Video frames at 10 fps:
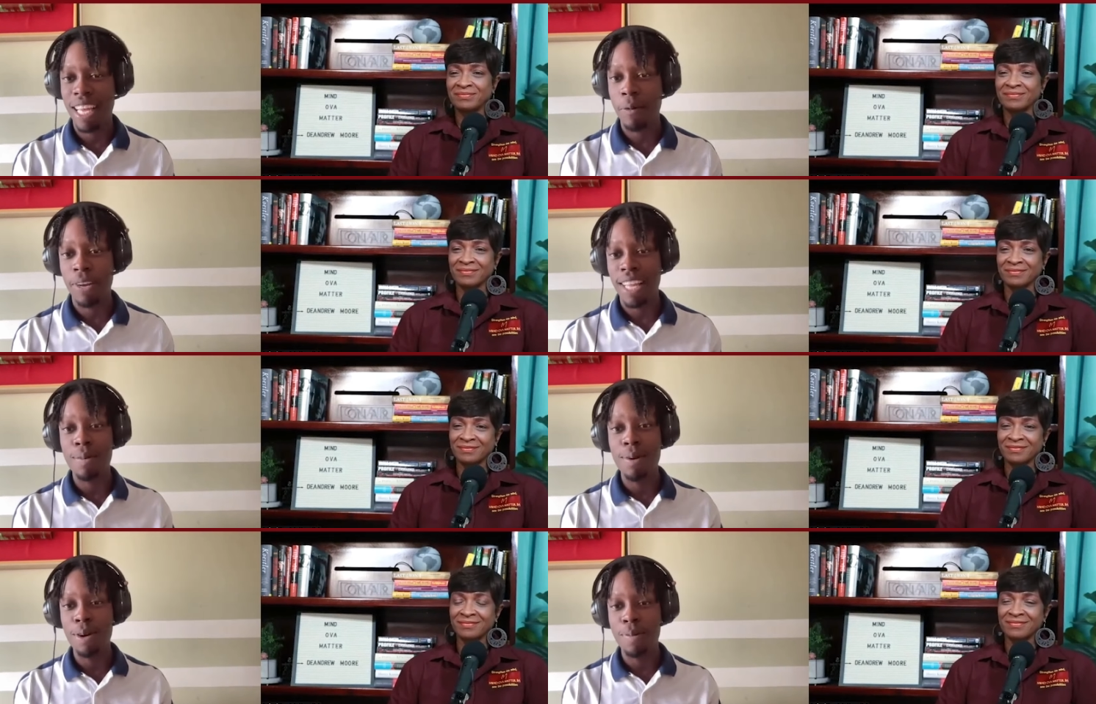Speaker 1: I when
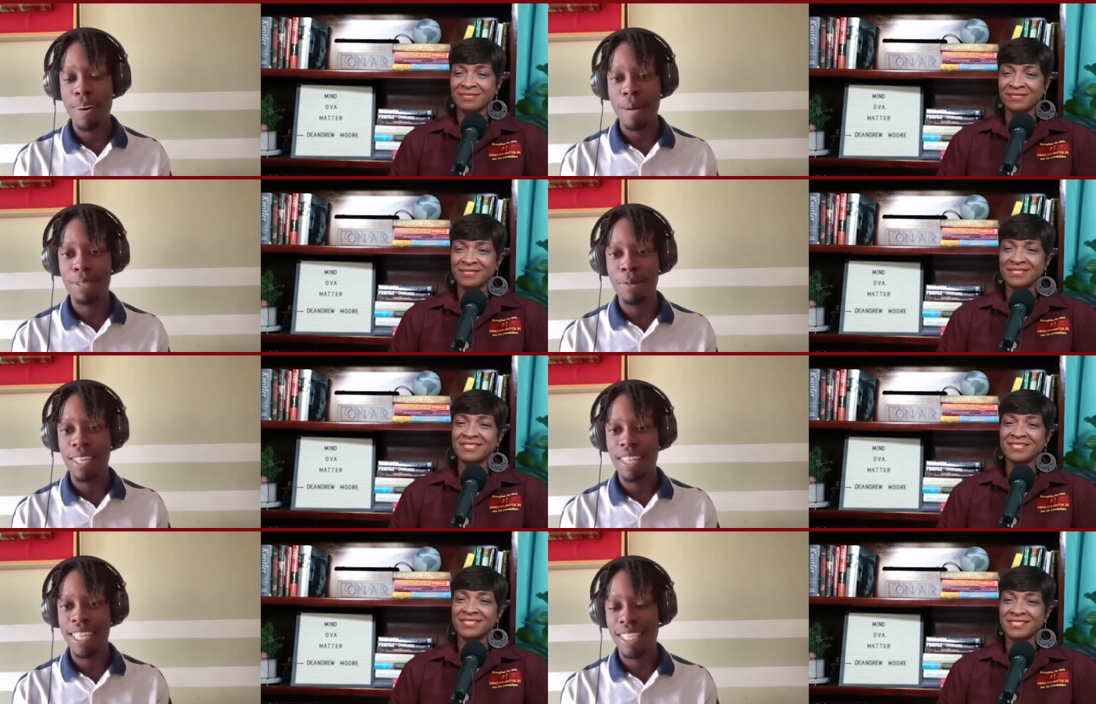I'm home, I'm
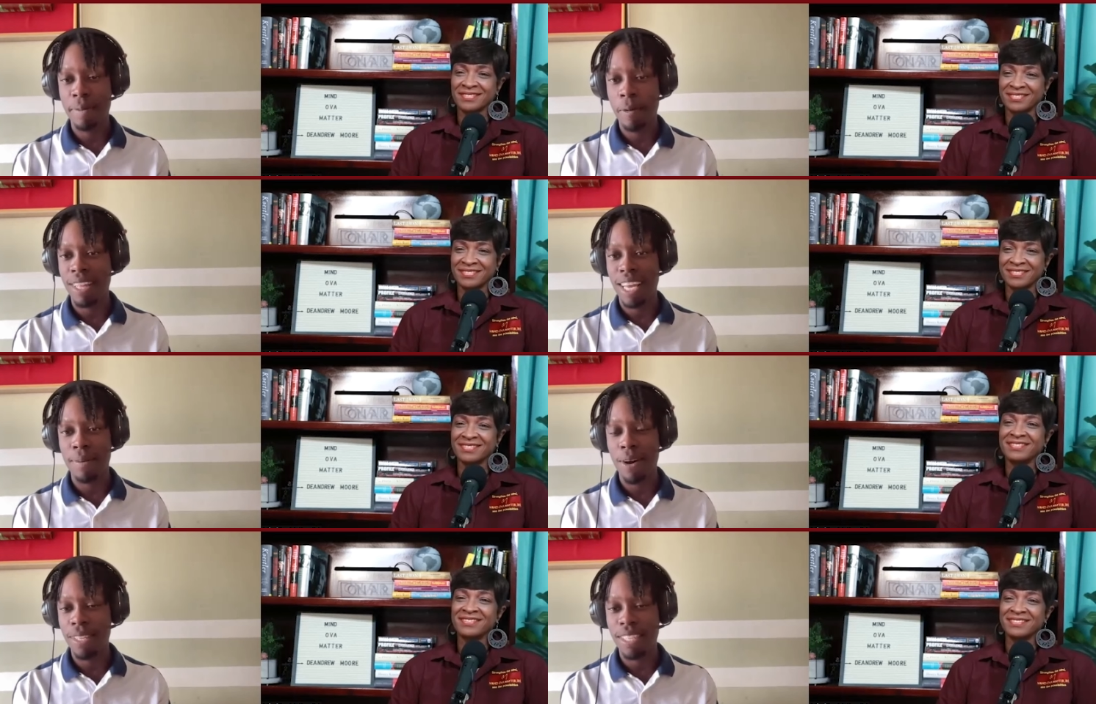doing this, but when I'm
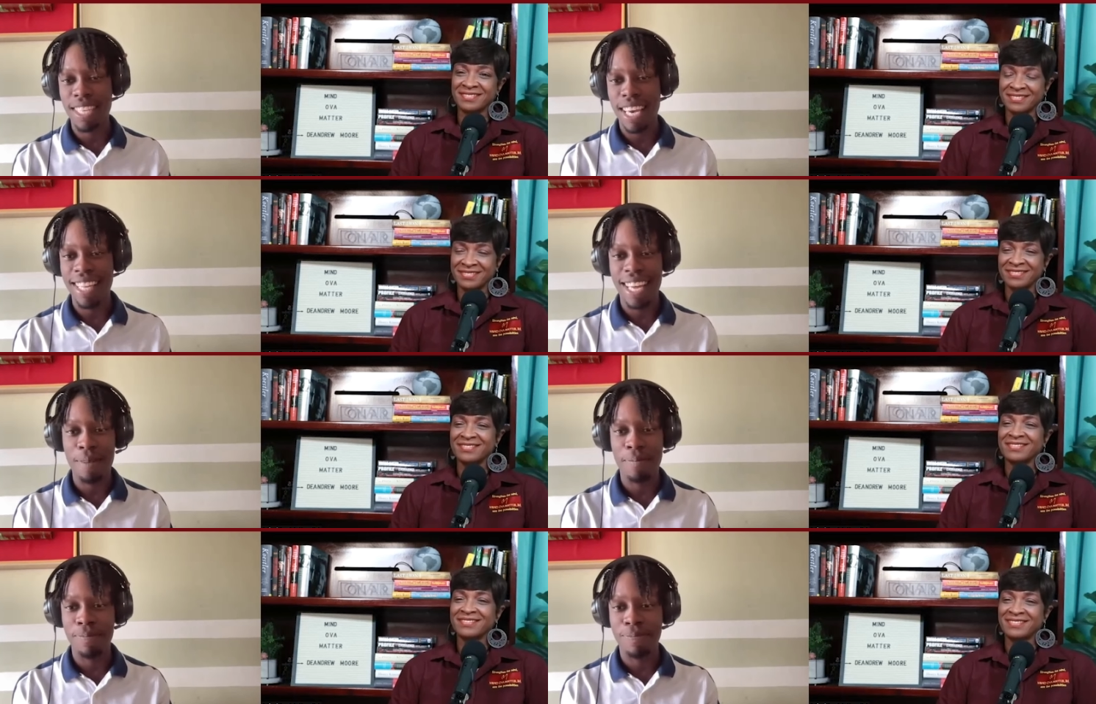outside,
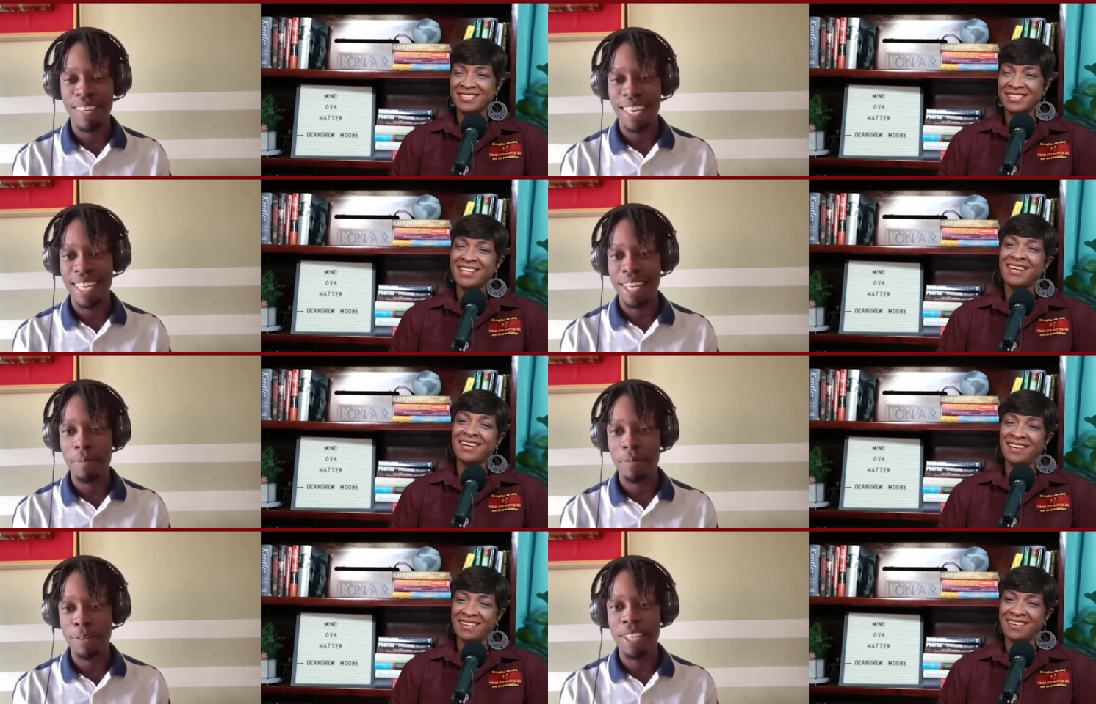I'm yeah, you
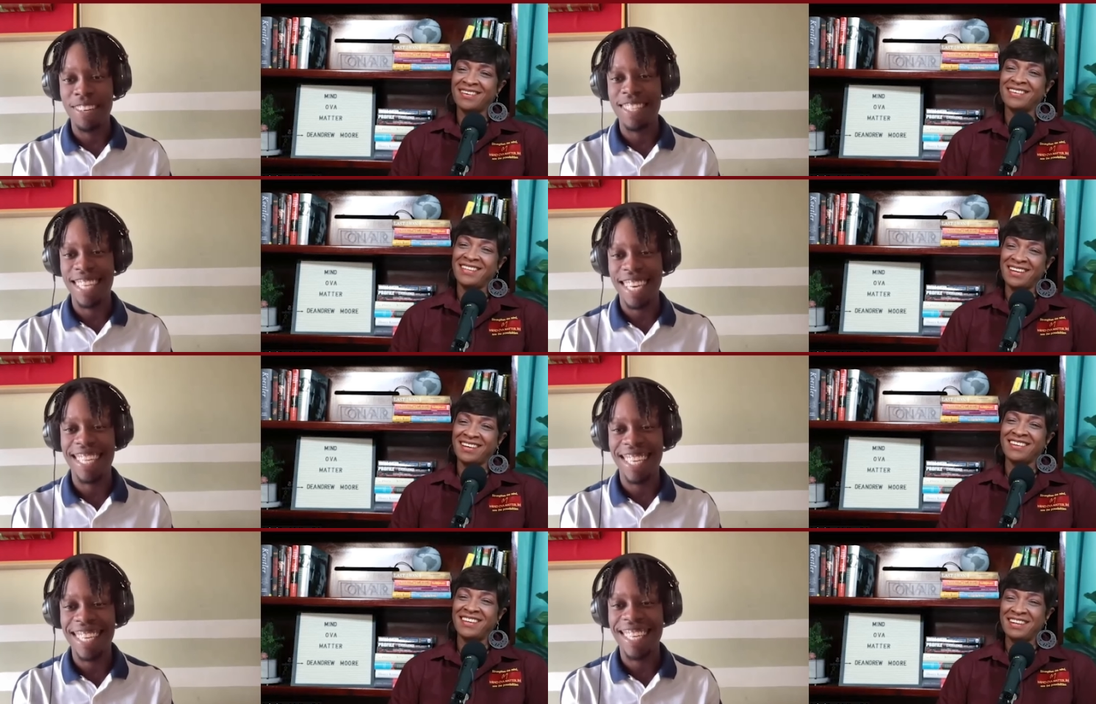know yeah,
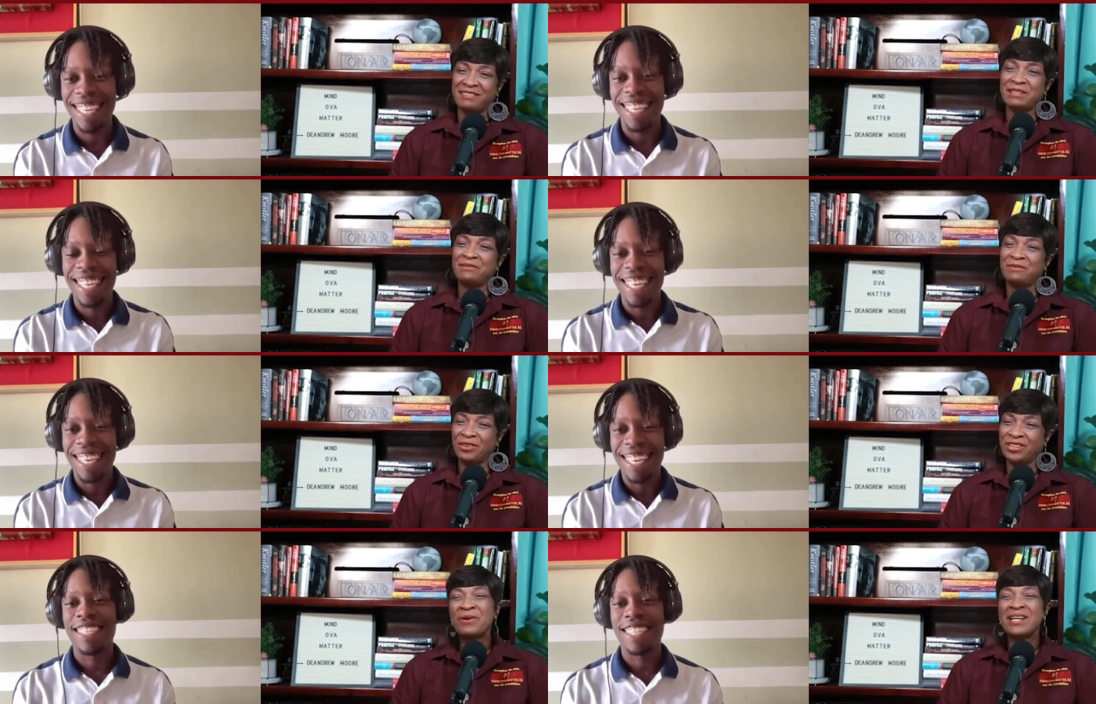
Speaker 2: you're having
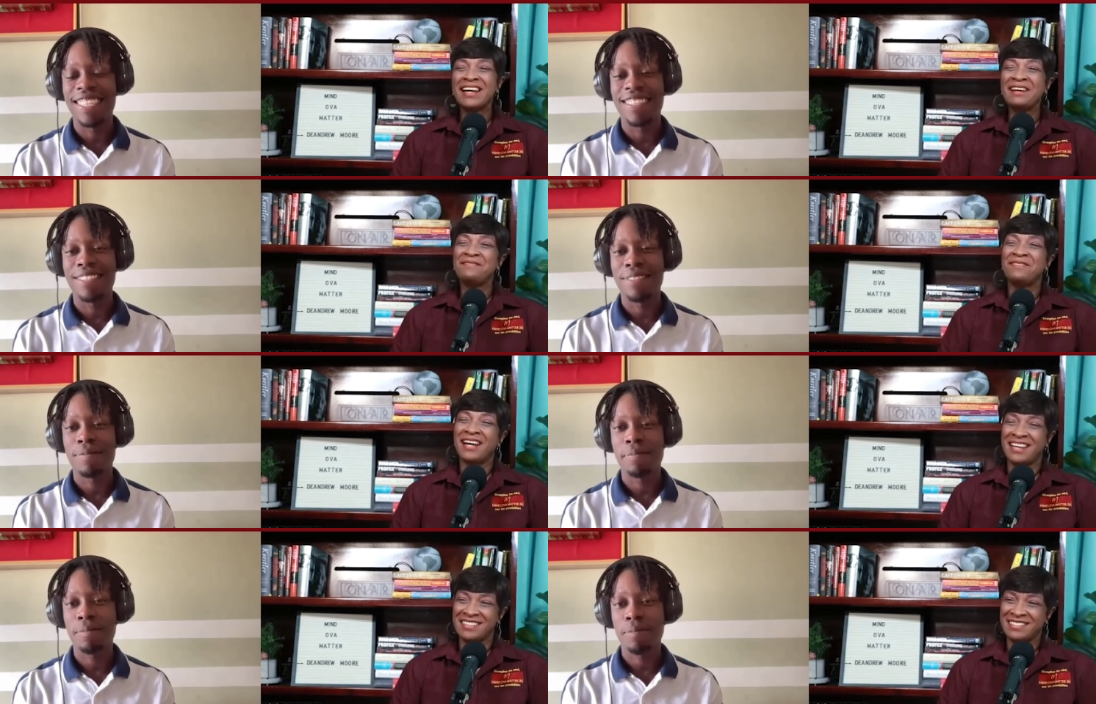fun. What
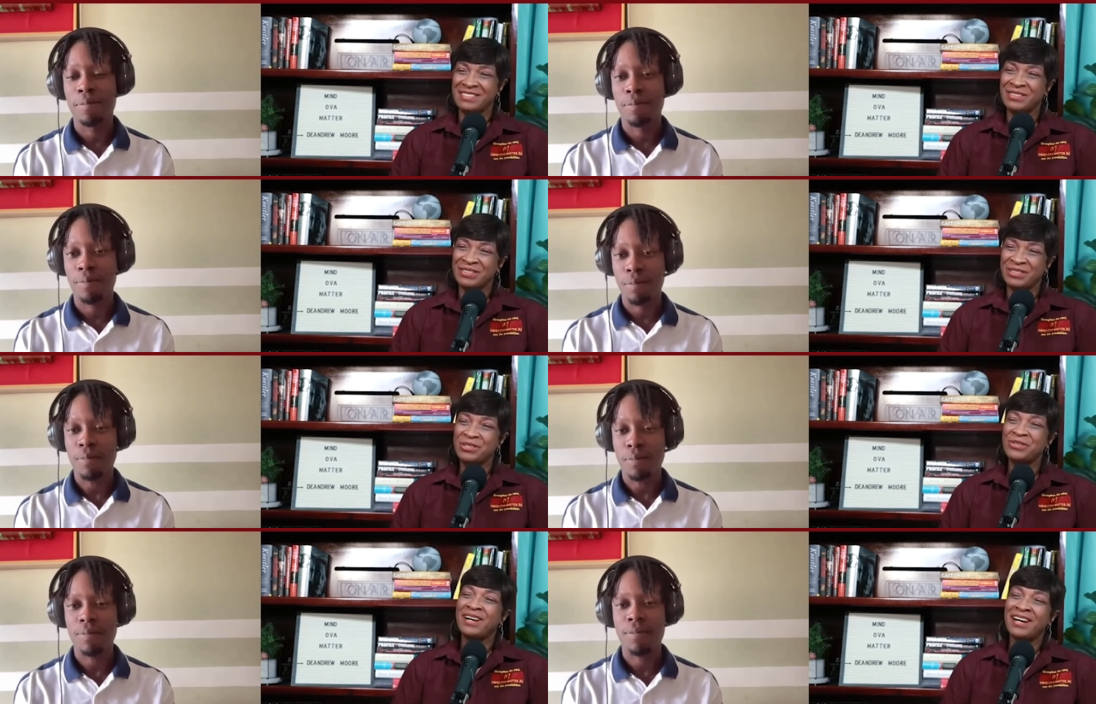advice though do
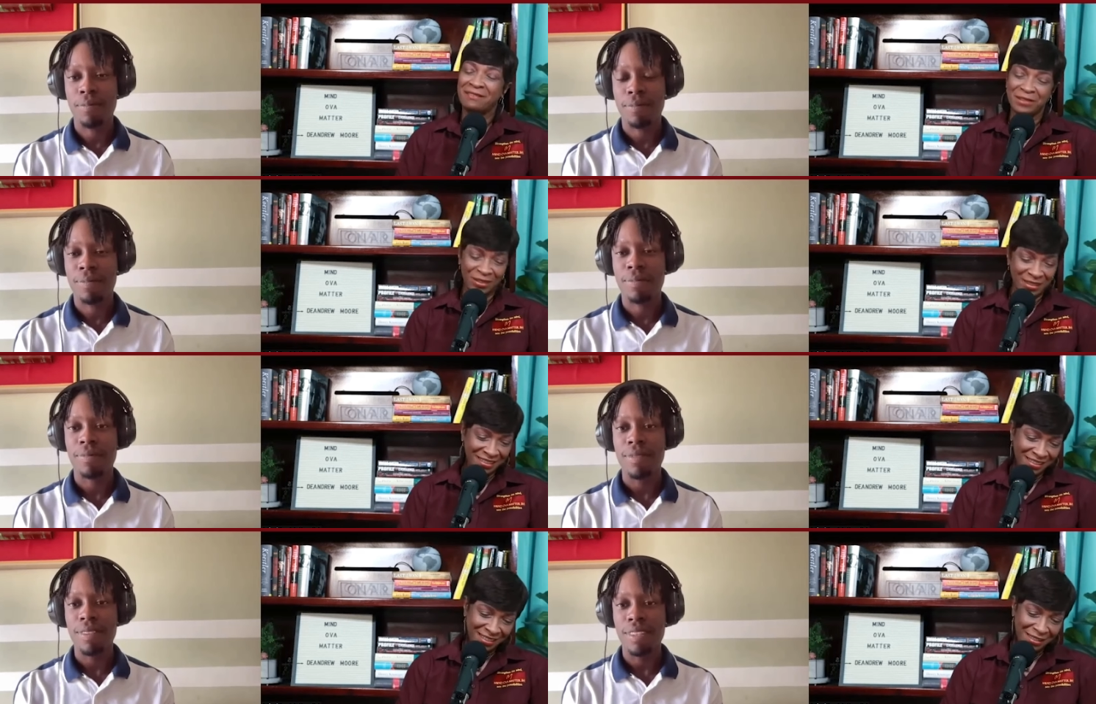you have to
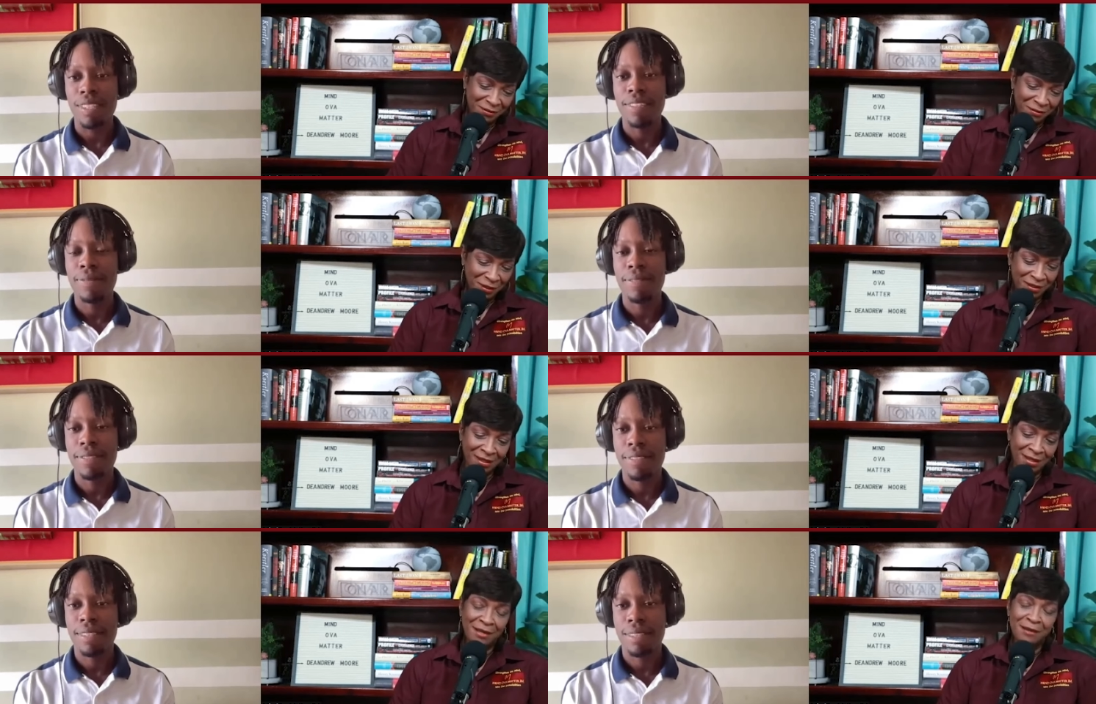leave
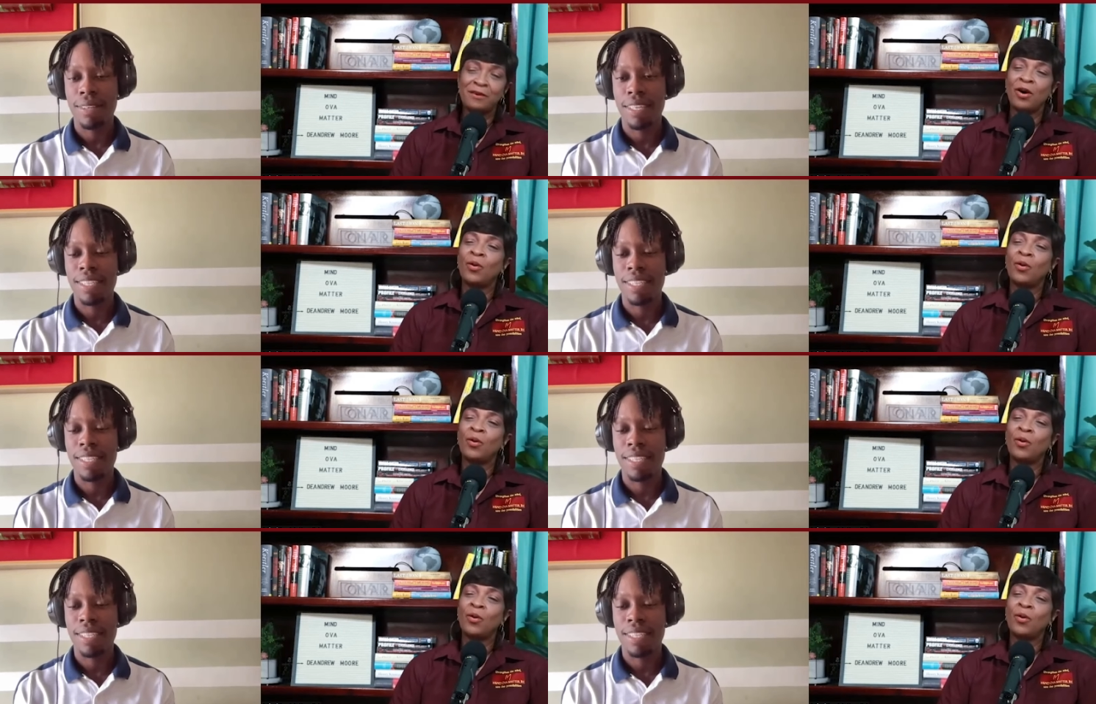for right.